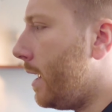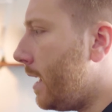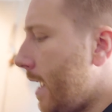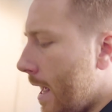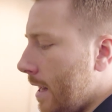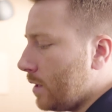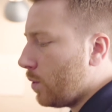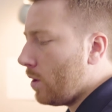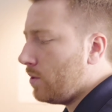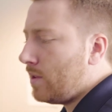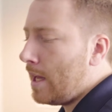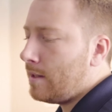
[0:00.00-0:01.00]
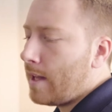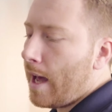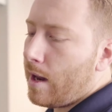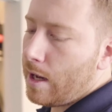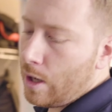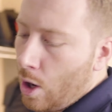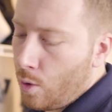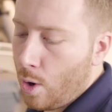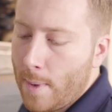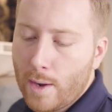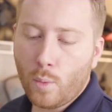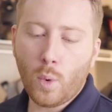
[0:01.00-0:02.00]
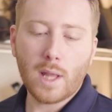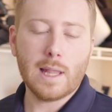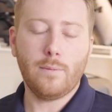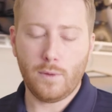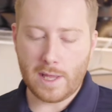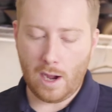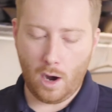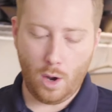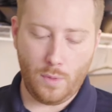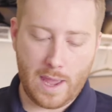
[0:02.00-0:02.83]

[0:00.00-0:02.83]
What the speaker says: And again, it's one of those things that, you know, no matter what level they are,